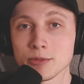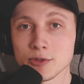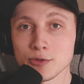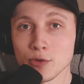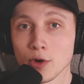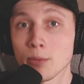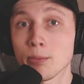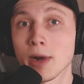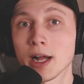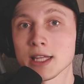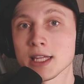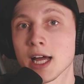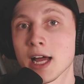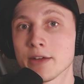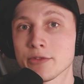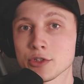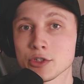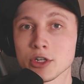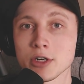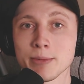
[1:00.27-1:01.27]
from my
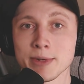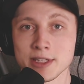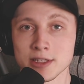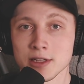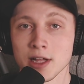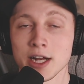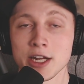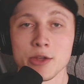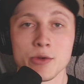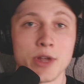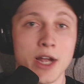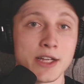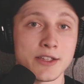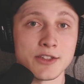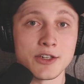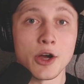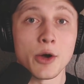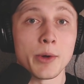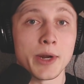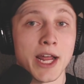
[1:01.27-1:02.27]
live stream, as a lot of you guys
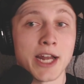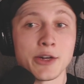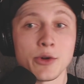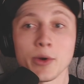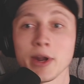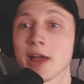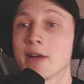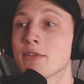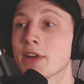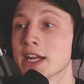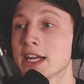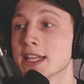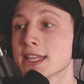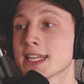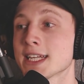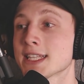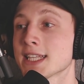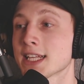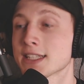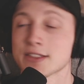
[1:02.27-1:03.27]
know, and I don't have
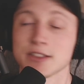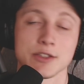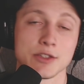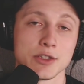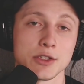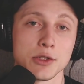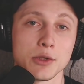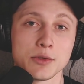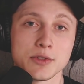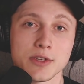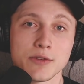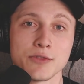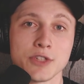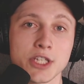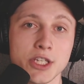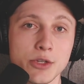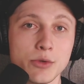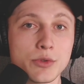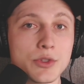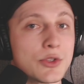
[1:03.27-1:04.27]
anything that's exclusive to
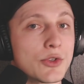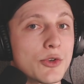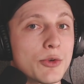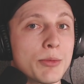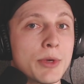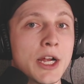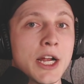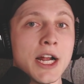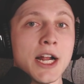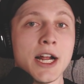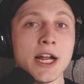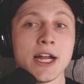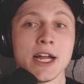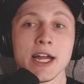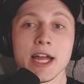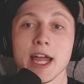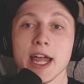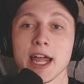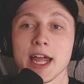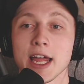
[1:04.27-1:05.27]
YouTube.
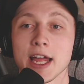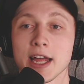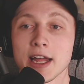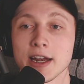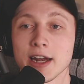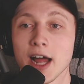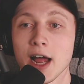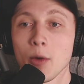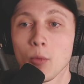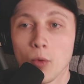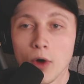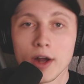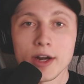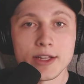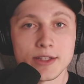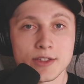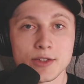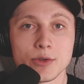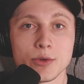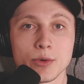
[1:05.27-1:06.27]
And I
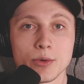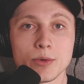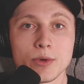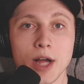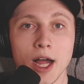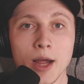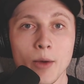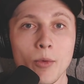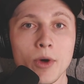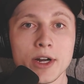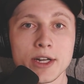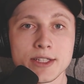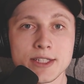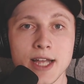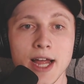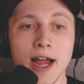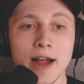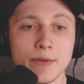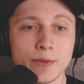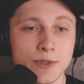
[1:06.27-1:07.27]
wanted to
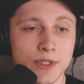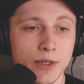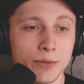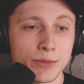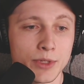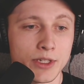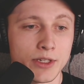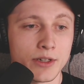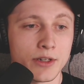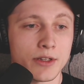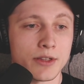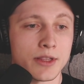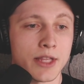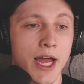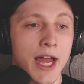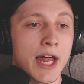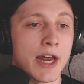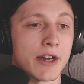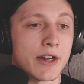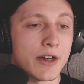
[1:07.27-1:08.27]
have something
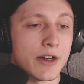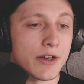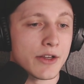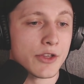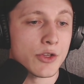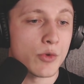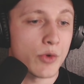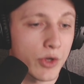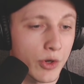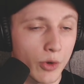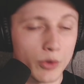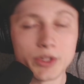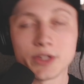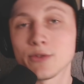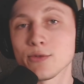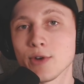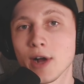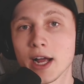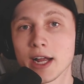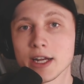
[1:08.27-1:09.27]
that you could only
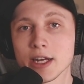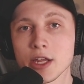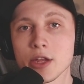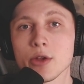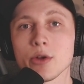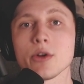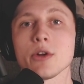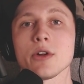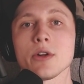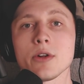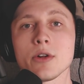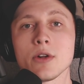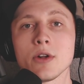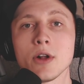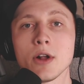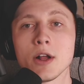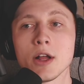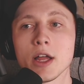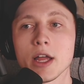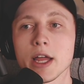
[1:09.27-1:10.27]
find here,
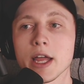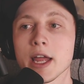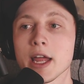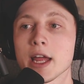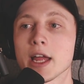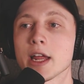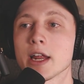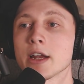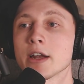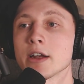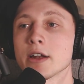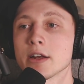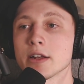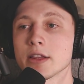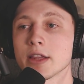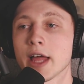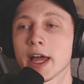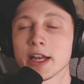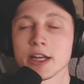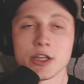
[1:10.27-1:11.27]
and
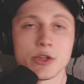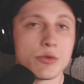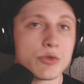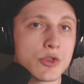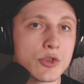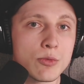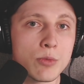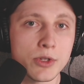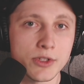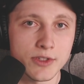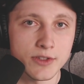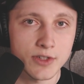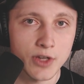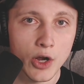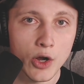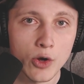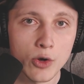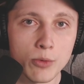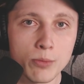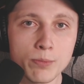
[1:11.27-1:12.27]
that YouTube was its
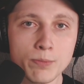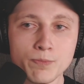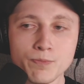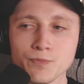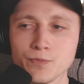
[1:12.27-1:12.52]
home.